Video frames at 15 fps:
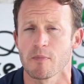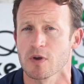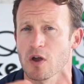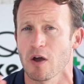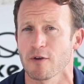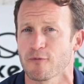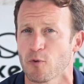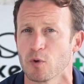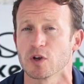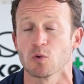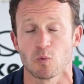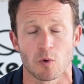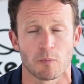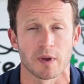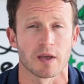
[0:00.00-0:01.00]
Going forward, you
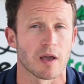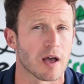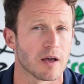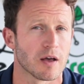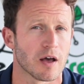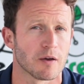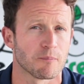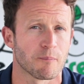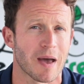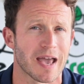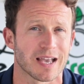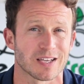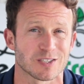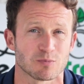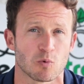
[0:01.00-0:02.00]
will be
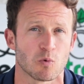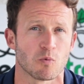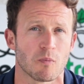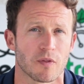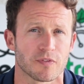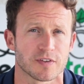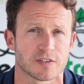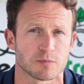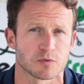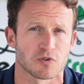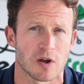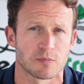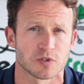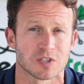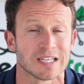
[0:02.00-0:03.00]
paying a small monthly
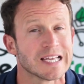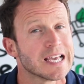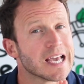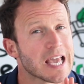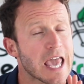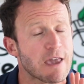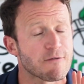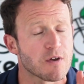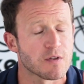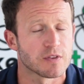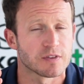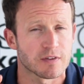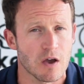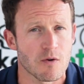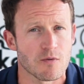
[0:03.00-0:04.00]
subscription. If you
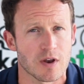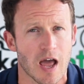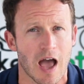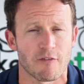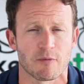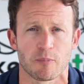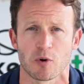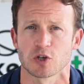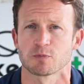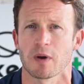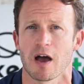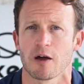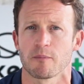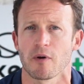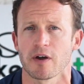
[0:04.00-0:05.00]
don't have a Bosch
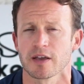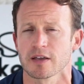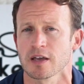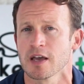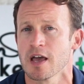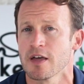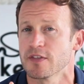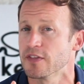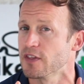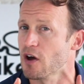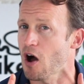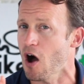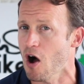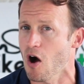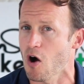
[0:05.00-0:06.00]
powered bike, then there
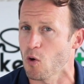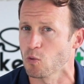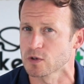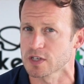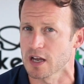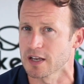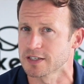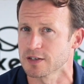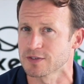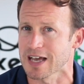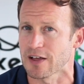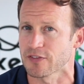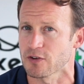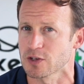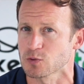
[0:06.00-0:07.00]
are alternatives
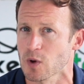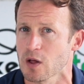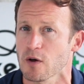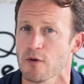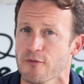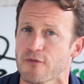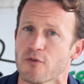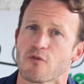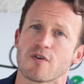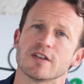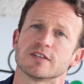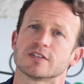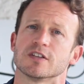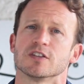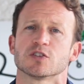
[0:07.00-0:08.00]
out there as well. For
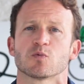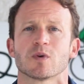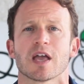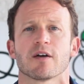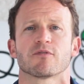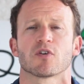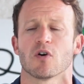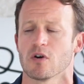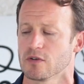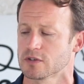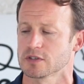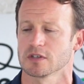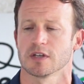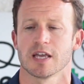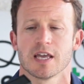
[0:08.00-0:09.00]
instance, we have
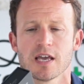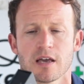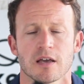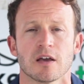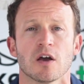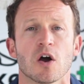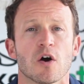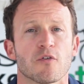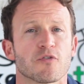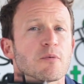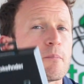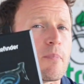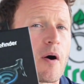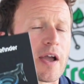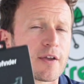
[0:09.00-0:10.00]
got here
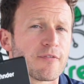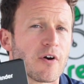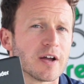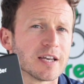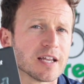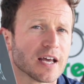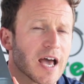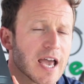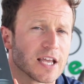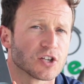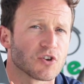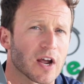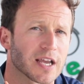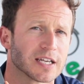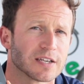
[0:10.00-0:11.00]
from Bike Finder a
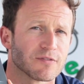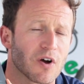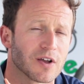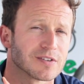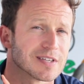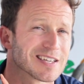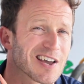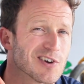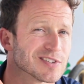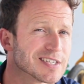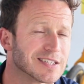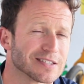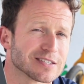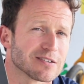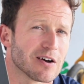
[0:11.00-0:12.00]
tracking device that goes
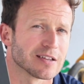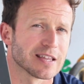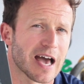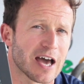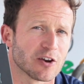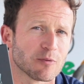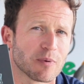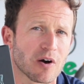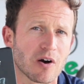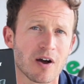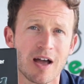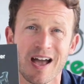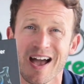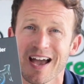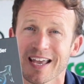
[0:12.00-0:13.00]
inside the handlebar.
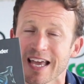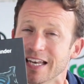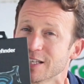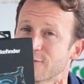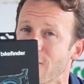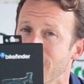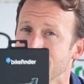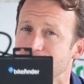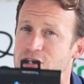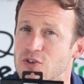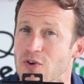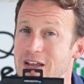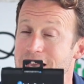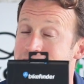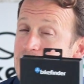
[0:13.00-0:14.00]
Again, it's very
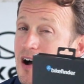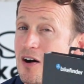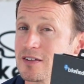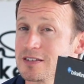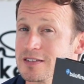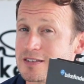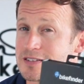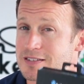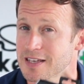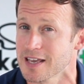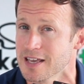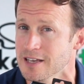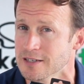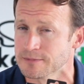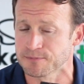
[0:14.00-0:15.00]
discreet, it's hard to
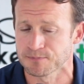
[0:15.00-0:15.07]
see.